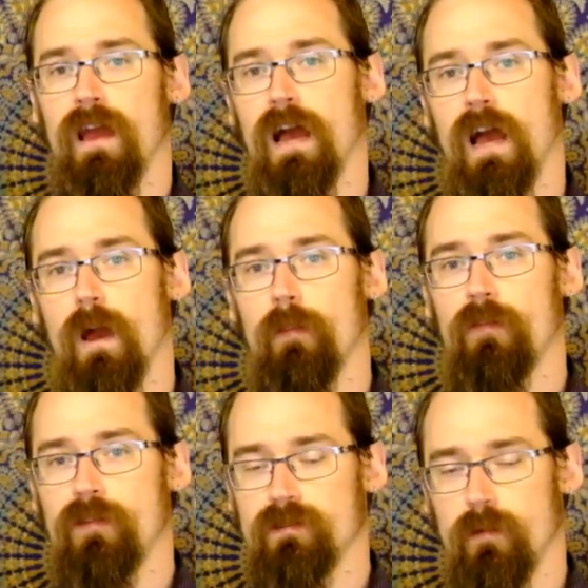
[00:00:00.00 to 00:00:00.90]
And
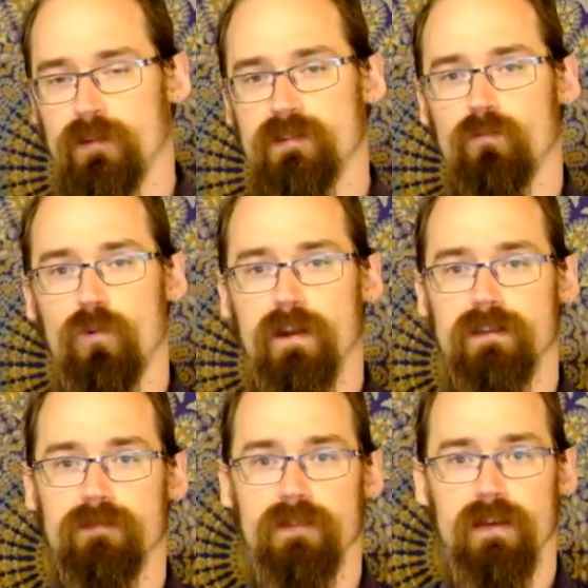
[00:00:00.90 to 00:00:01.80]
the reason why we're using war
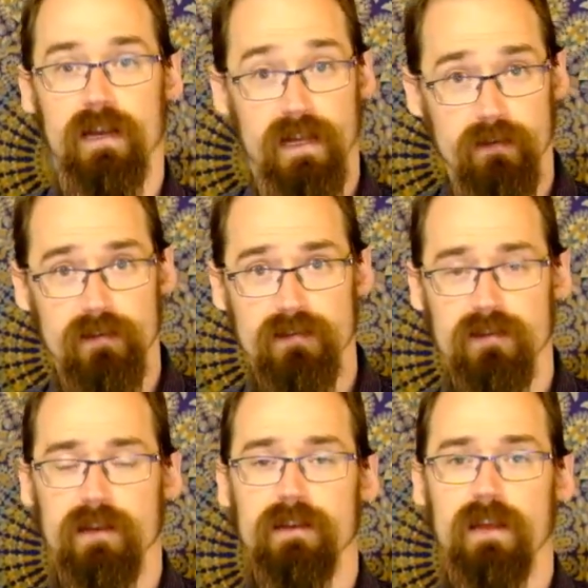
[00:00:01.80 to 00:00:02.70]
axe for the Hungarian
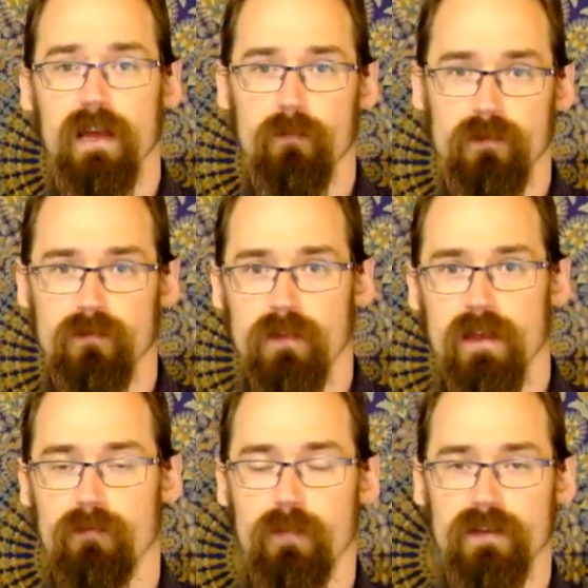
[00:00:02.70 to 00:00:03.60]
design, which we'll
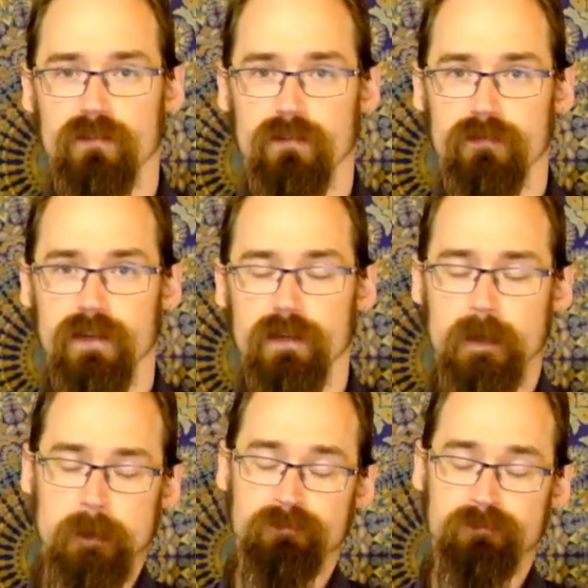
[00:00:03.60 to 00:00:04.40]
have a picture of here,